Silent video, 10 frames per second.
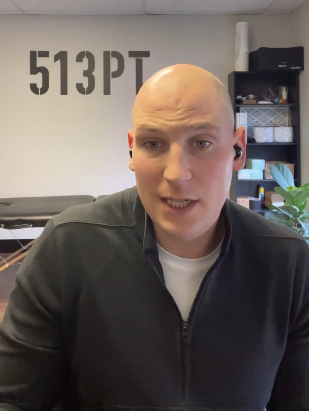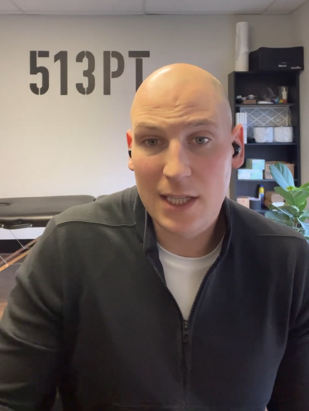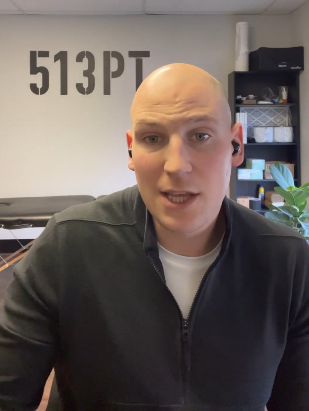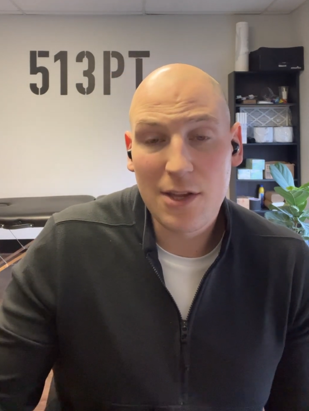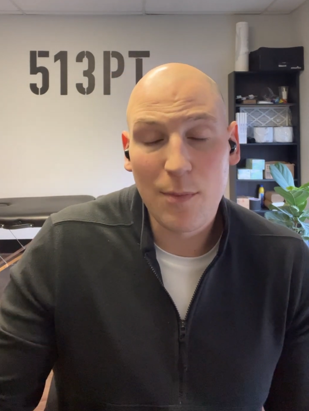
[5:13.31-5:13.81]
at
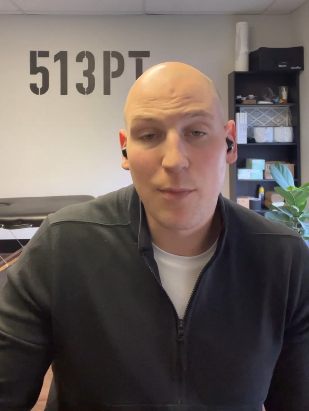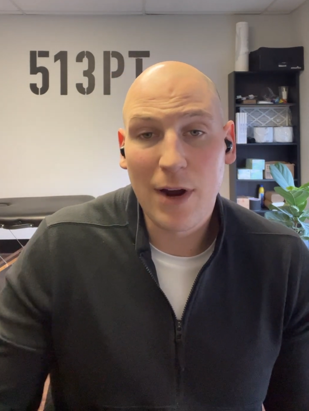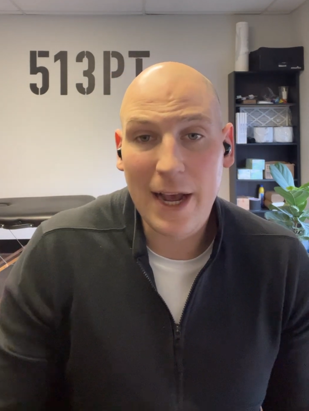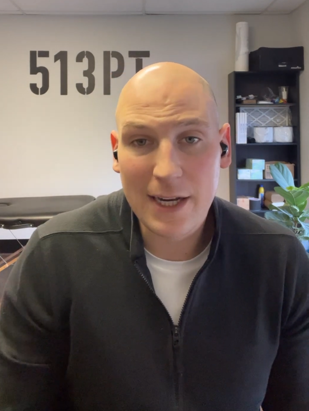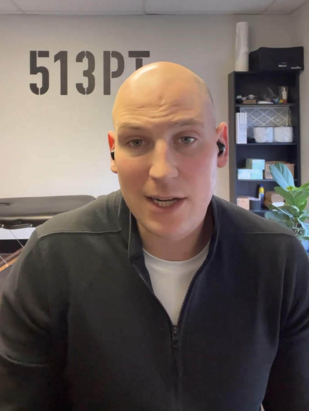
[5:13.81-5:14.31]
least in
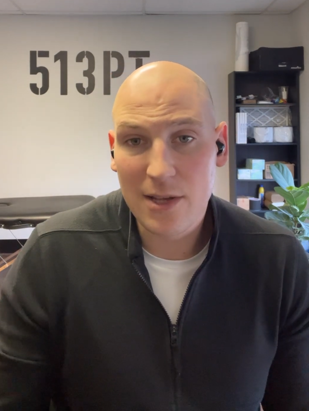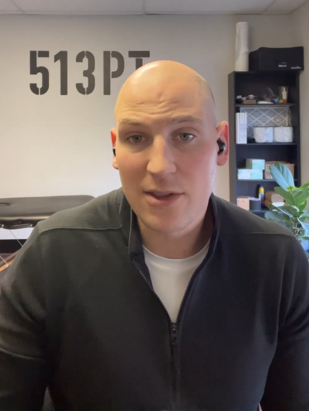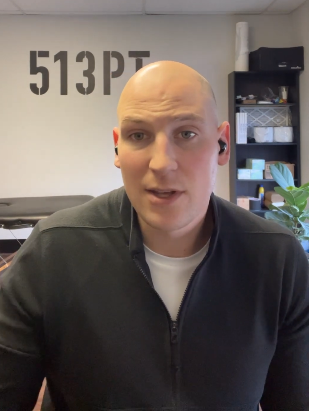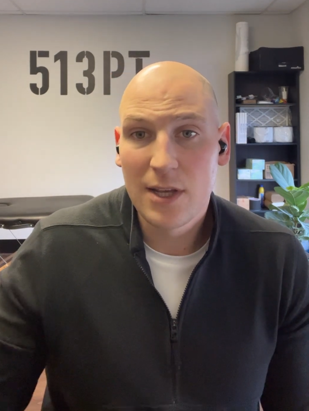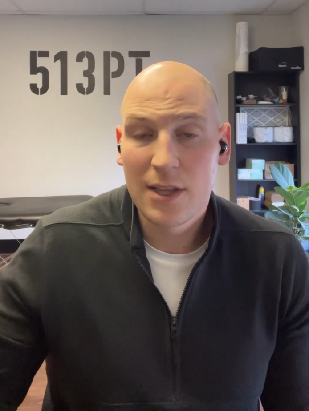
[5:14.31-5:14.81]

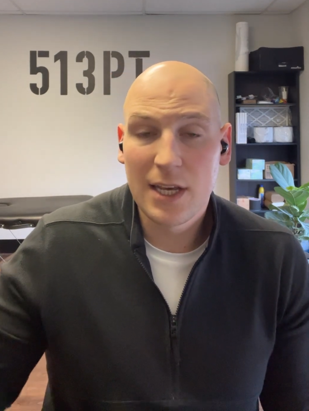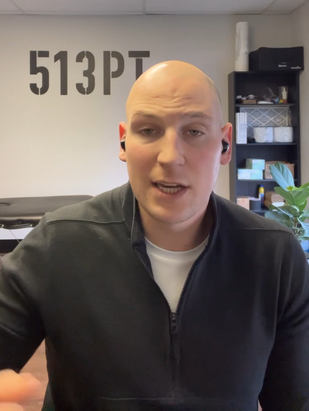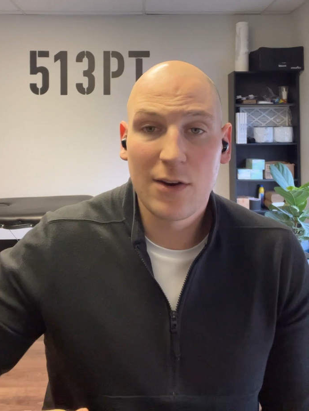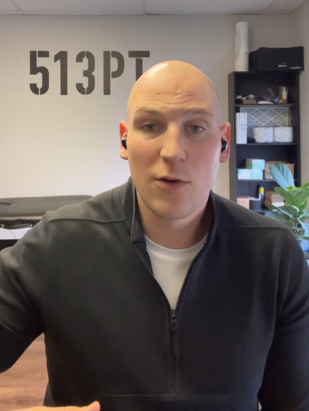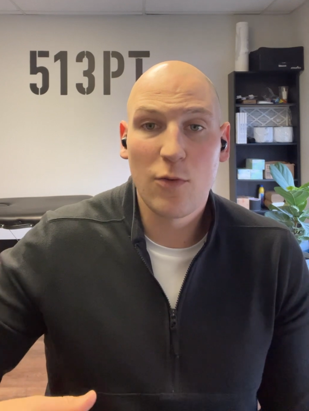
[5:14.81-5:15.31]
practice,
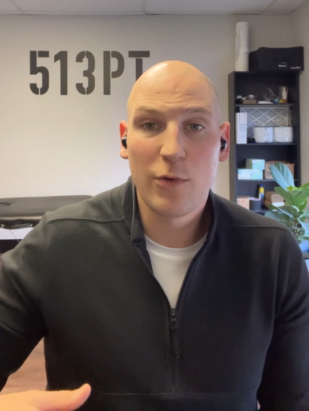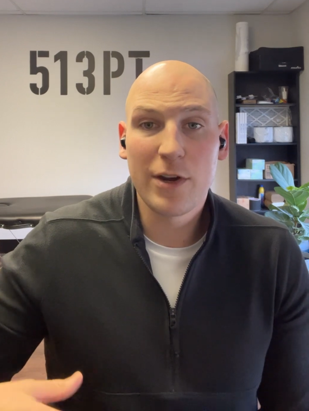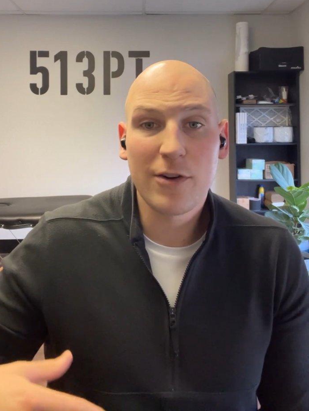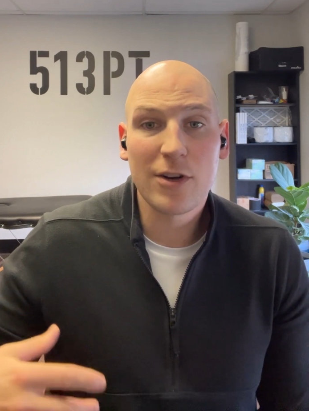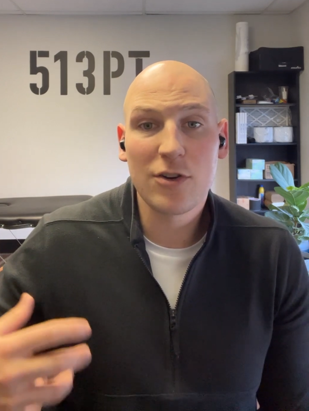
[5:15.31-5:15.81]
then
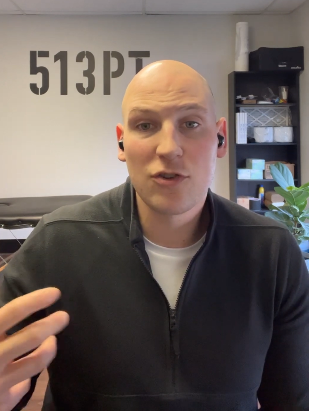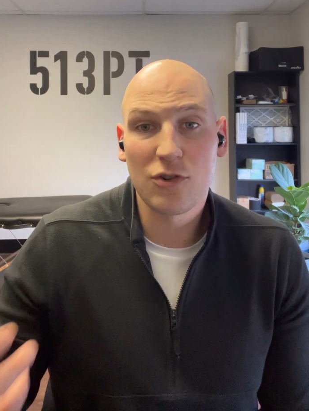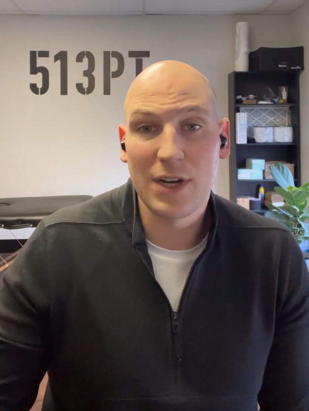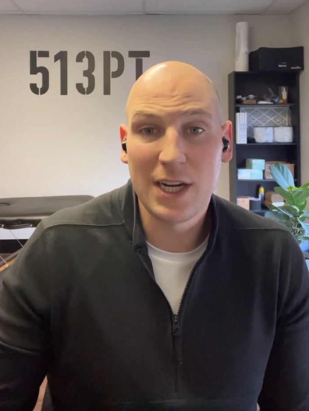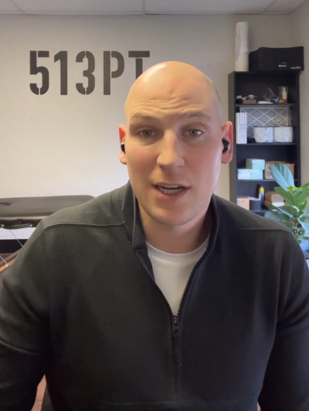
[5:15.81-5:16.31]
we are going to
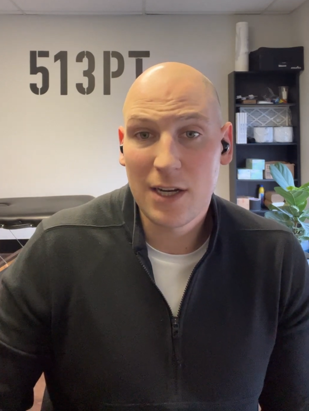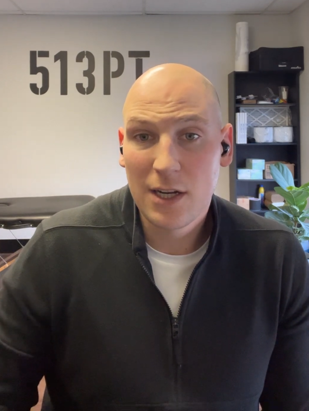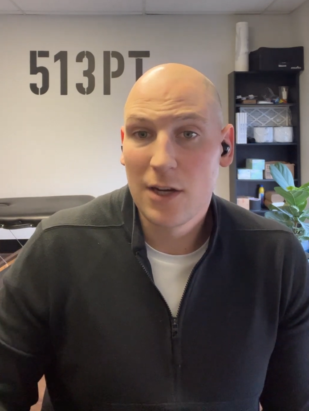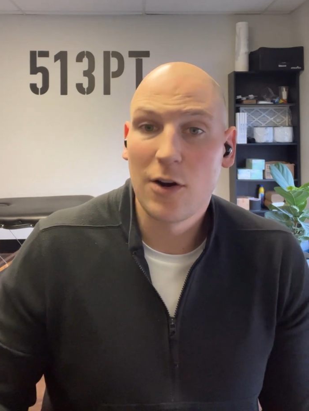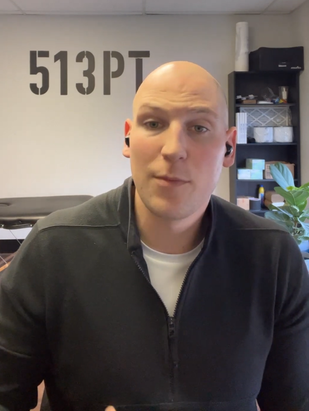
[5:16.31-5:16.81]
train
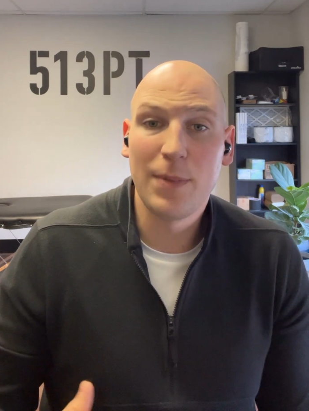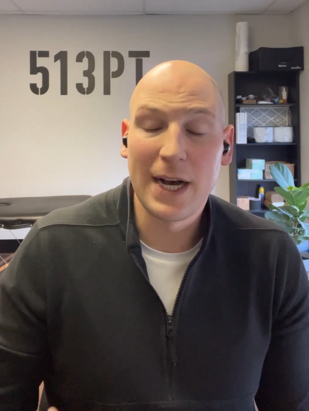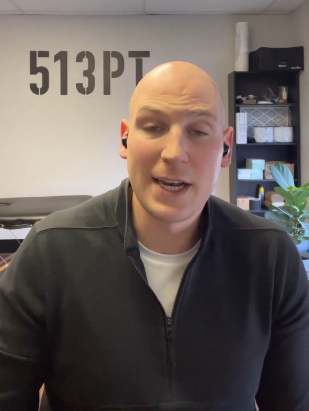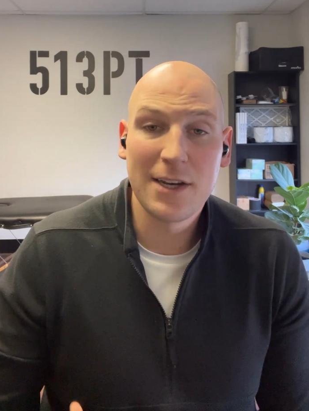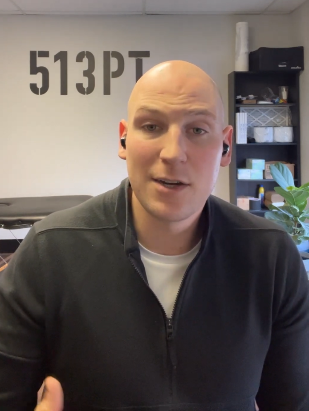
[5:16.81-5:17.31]
our
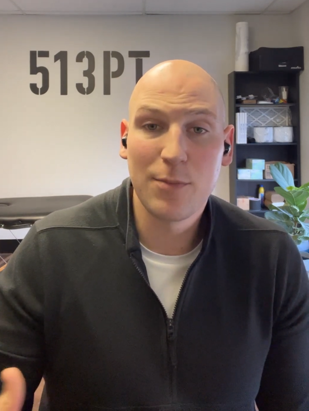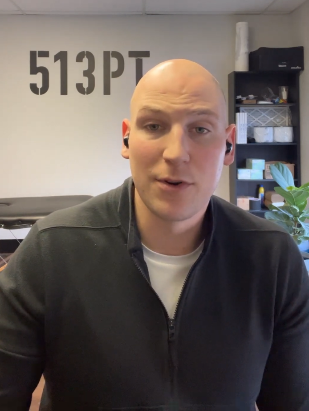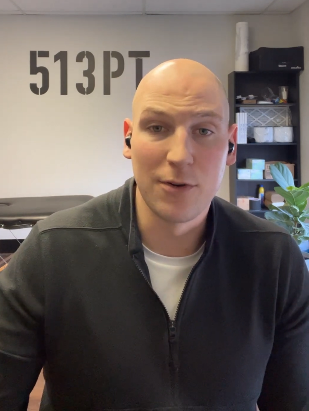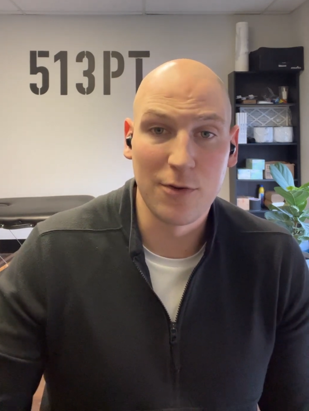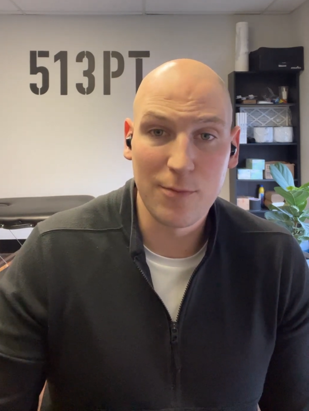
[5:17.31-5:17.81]
body to
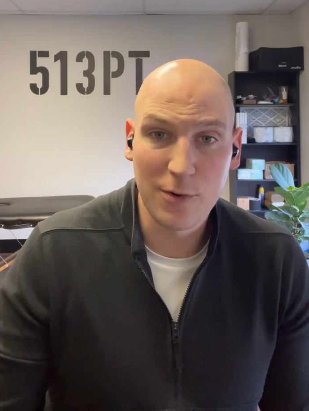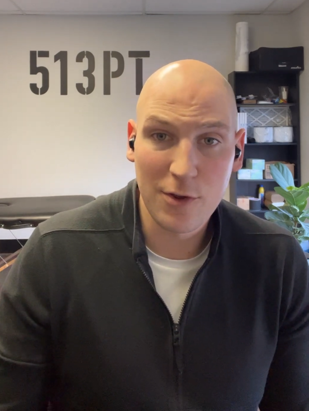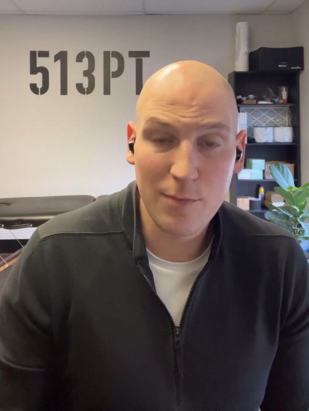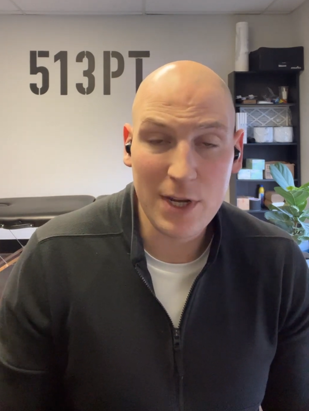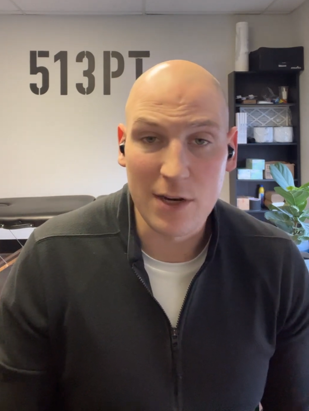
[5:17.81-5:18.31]
produce more
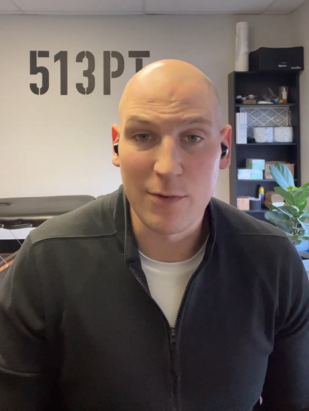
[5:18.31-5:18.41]
speed.